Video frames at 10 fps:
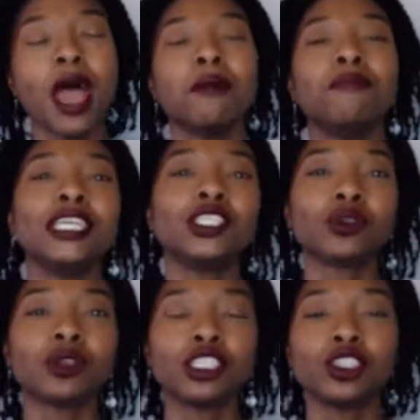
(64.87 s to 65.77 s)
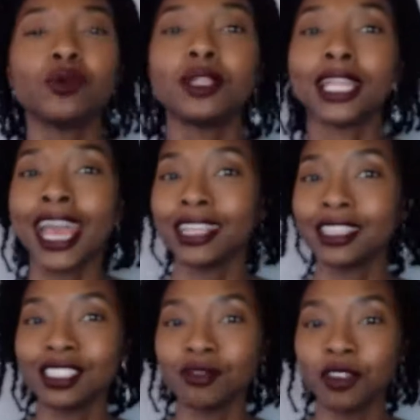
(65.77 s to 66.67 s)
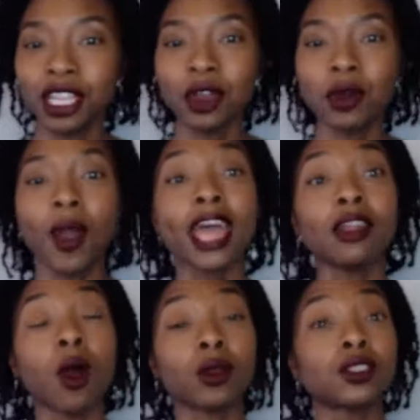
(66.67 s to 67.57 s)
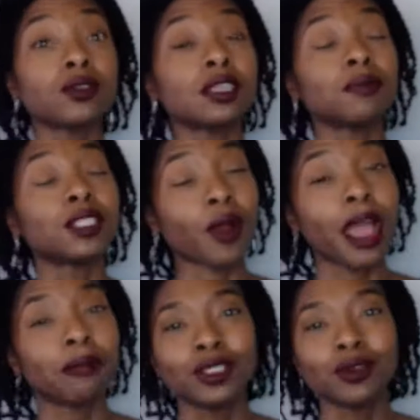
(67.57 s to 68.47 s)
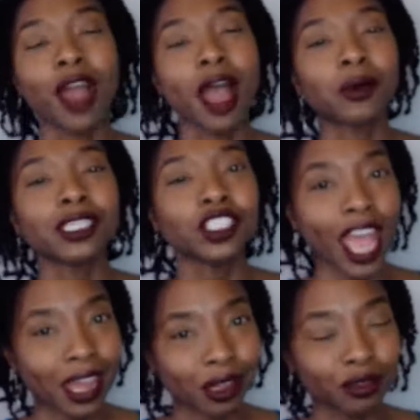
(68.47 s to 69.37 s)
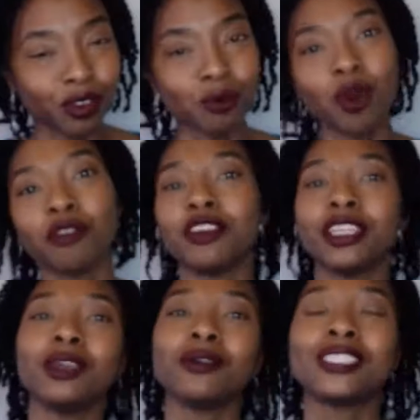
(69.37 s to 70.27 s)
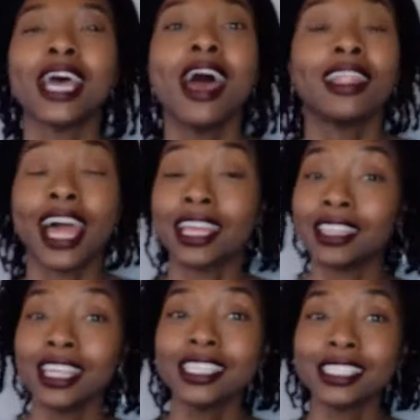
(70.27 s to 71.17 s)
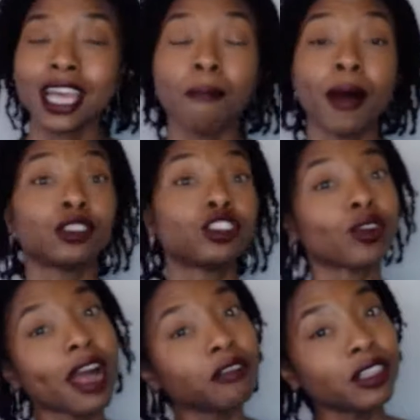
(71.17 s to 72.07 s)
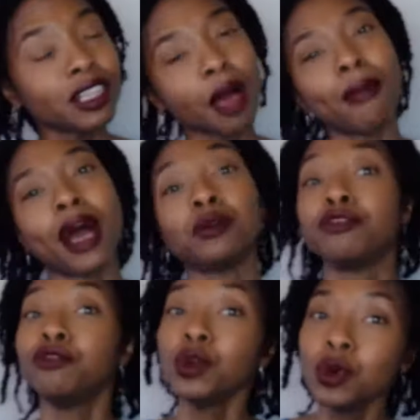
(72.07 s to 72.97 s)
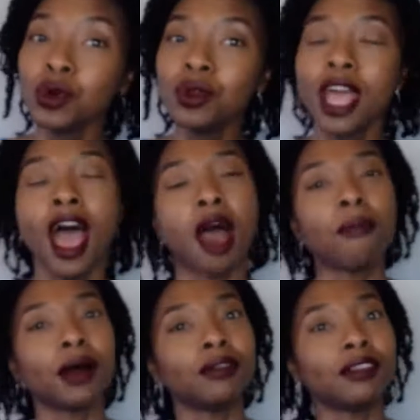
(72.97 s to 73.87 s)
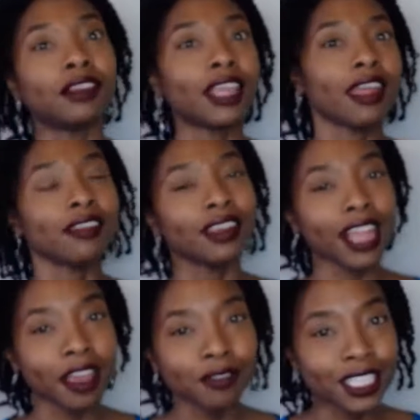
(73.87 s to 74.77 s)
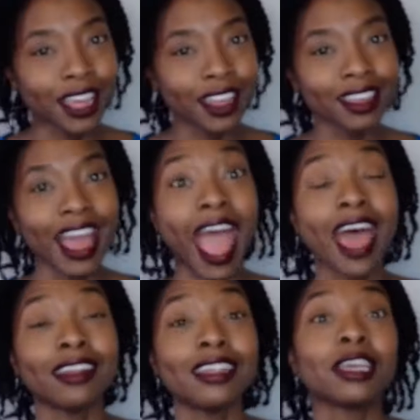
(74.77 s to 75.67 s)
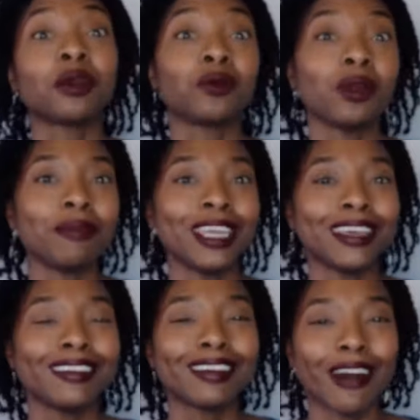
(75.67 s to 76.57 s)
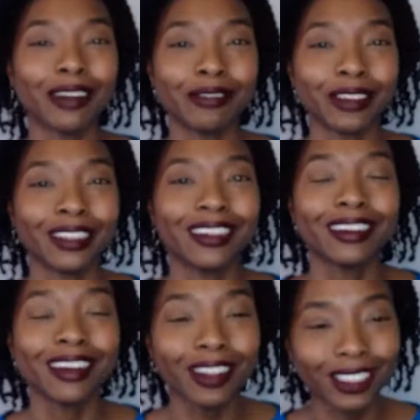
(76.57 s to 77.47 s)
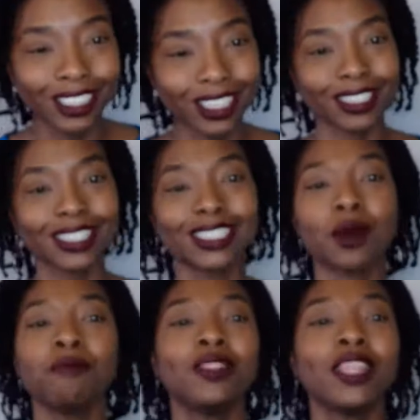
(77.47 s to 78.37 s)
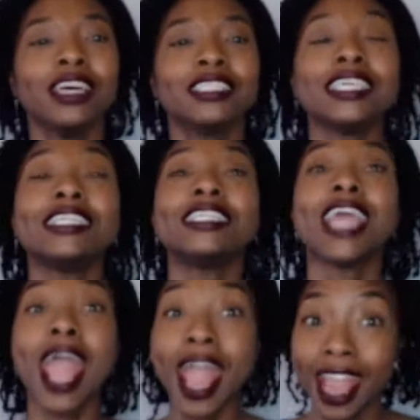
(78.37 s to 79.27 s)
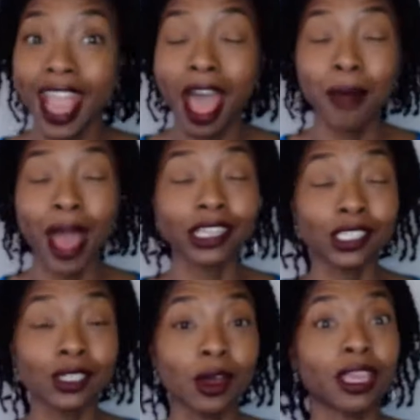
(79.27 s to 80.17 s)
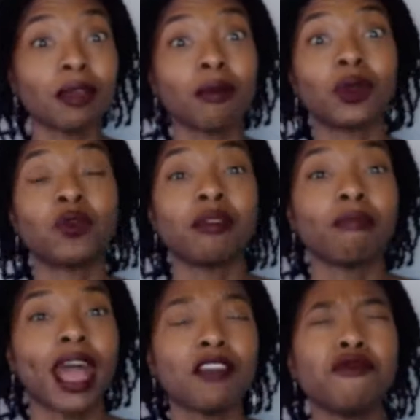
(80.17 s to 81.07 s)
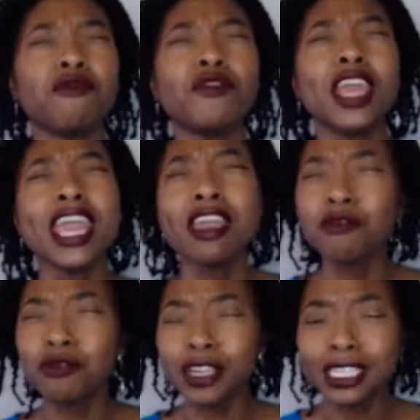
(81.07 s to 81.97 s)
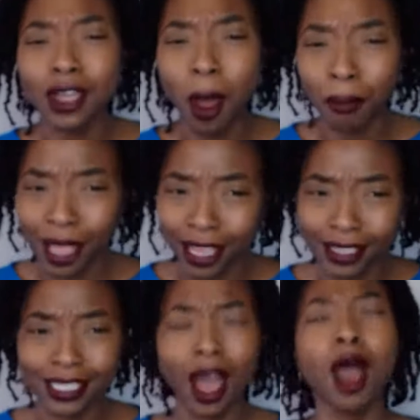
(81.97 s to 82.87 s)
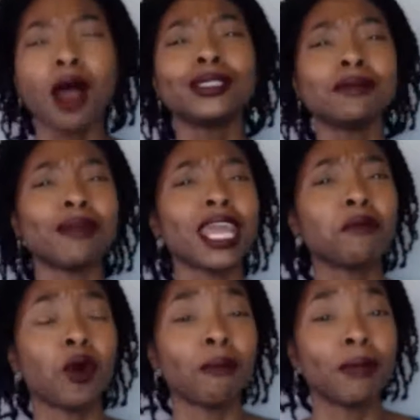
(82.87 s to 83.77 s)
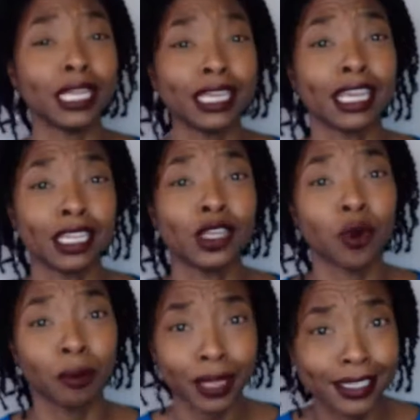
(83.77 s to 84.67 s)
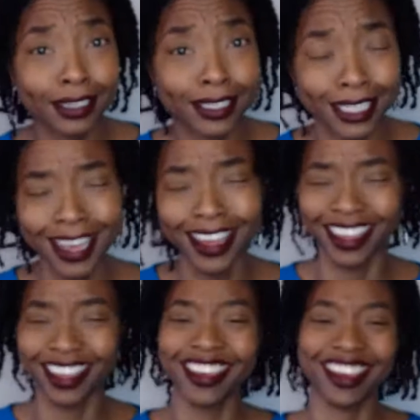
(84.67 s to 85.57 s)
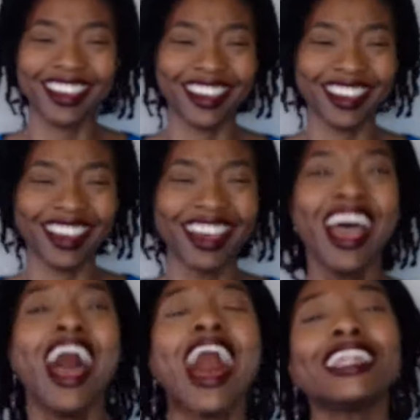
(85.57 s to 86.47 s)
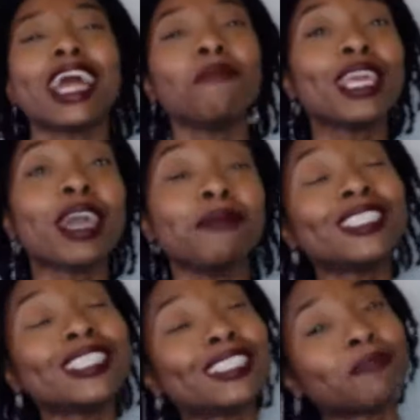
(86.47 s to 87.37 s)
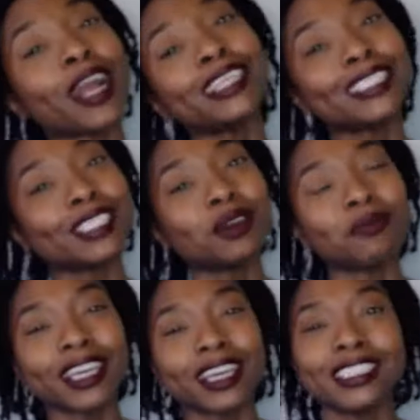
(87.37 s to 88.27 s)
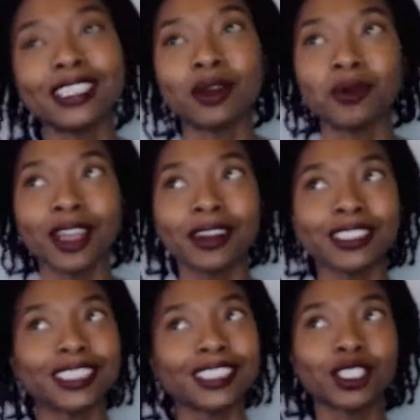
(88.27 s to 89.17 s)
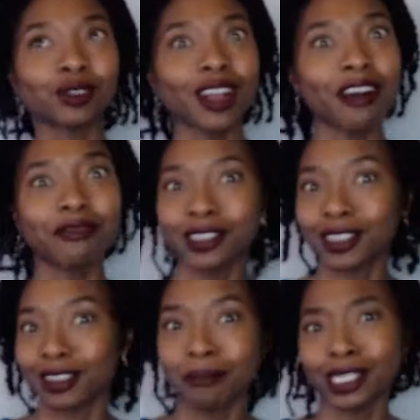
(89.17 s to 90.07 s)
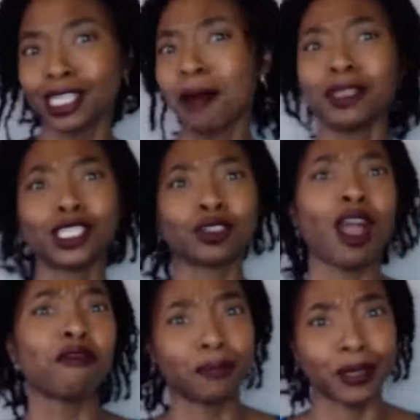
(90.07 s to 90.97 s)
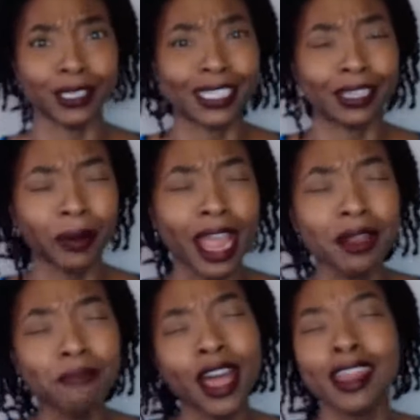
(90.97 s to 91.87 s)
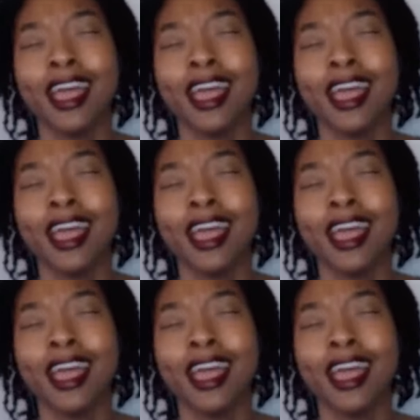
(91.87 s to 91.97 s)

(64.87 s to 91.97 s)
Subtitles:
be sure to like this video and also subscribe to our channel for more videos like this about travel, about food, about getting your life together, and the Caribbean carnival culture. So today I'm actually talking about one of my favorite topics, how to make more money in your business. And that may come as a surprise to you because, you know, we are the travel, I'm the travel person, right? But